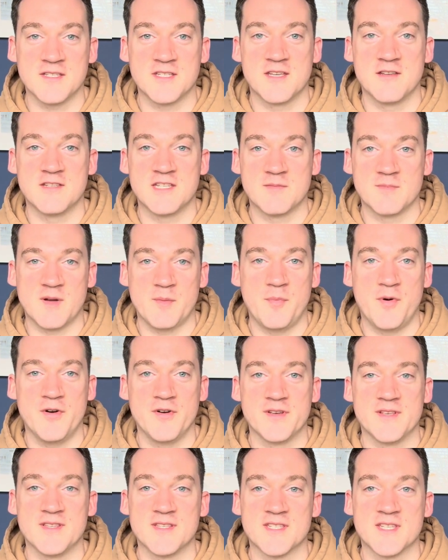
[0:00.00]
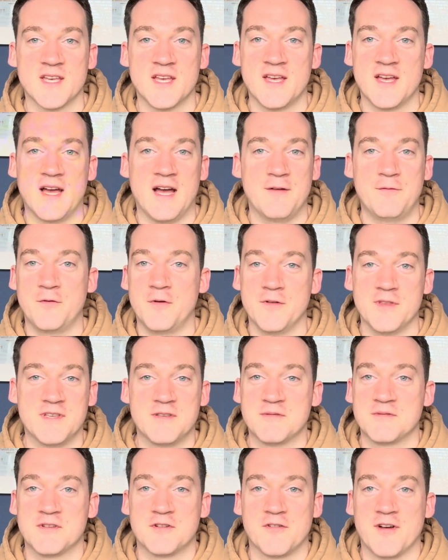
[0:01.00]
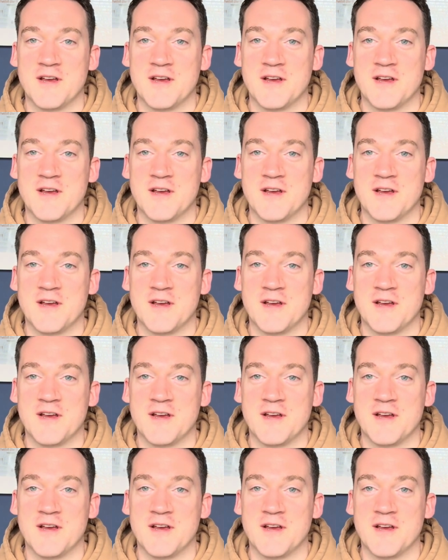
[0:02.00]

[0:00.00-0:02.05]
using my points, I thought this was a great